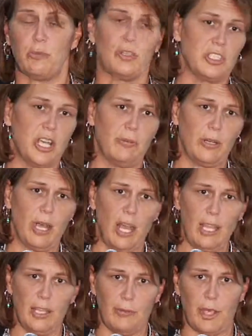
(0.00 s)
which I would
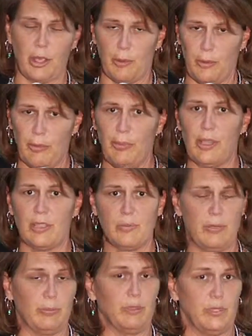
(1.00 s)
highly recommend because
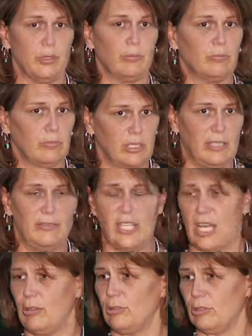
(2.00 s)
people do leave
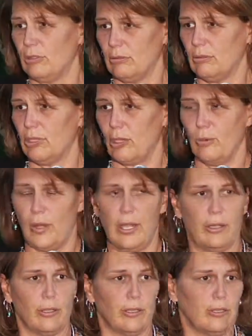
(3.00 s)
town or go
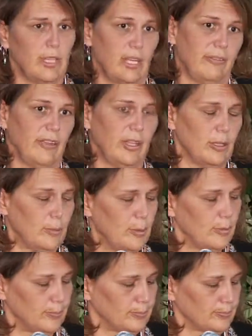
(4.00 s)
away or are not available.